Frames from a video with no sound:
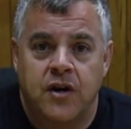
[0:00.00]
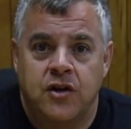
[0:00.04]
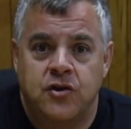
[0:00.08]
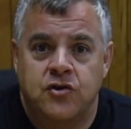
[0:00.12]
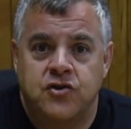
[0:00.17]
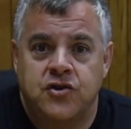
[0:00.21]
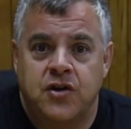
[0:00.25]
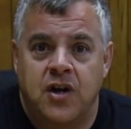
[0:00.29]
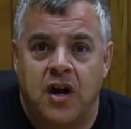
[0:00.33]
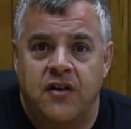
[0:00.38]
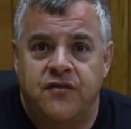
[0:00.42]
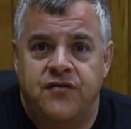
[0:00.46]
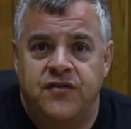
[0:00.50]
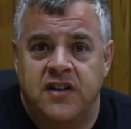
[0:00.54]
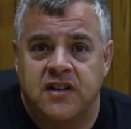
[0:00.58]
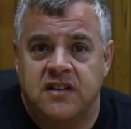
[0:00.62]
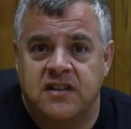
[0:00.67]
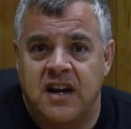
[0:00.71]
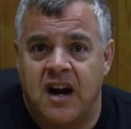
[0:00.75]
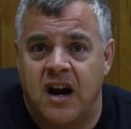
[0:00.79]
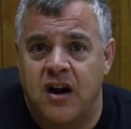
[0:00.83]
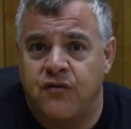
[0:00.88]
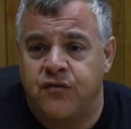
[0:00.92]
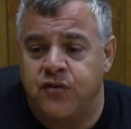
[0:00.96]
You scuff the
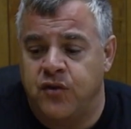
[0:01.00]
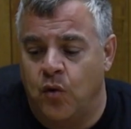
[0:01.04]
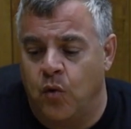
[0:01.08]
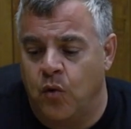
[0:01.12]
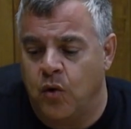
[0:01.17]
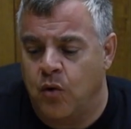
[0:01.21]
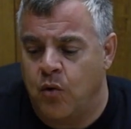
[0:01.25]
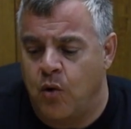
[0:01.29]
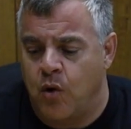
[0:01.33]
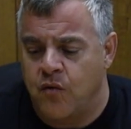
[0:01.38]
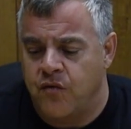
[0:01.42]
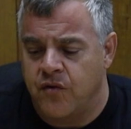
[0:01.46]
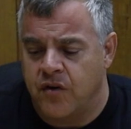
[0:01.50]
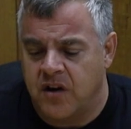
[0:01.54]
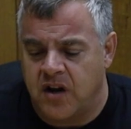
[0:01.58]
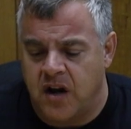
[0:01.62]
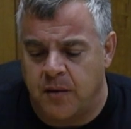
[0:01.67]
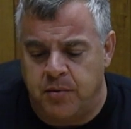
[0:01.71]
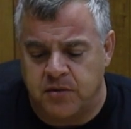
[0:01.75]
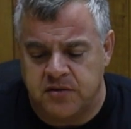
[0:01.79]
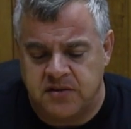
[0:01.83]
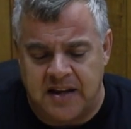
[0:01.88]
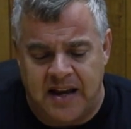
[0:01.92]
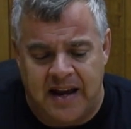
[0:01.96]
entire floor, go over it a
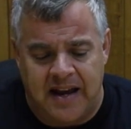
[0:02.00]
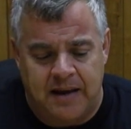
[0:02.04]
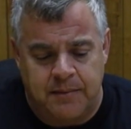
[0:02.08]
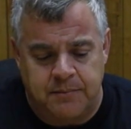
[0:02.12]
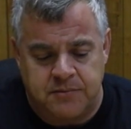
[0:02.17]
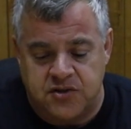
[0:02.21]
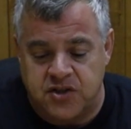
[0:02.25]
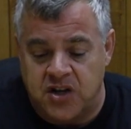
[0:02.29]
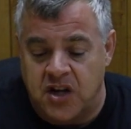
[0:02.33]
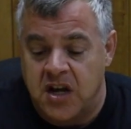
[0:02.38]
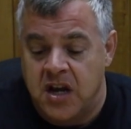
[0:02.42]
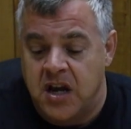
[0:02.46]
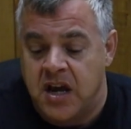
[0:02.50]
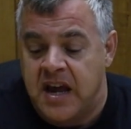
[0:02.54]
couple times,